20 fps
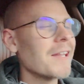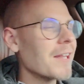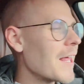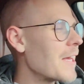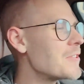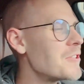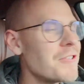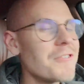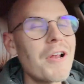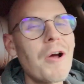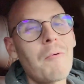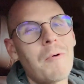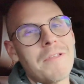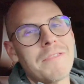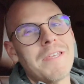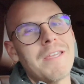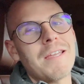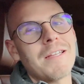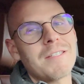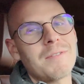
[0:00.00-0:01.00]
let you know what
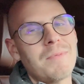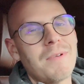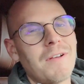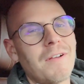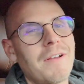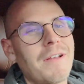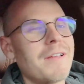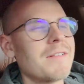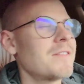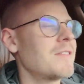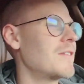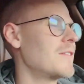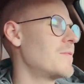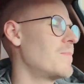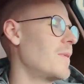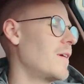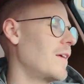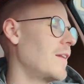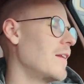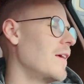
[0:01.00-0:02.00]
the experience has
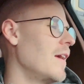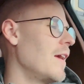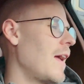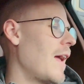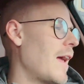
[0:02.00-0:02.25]
been,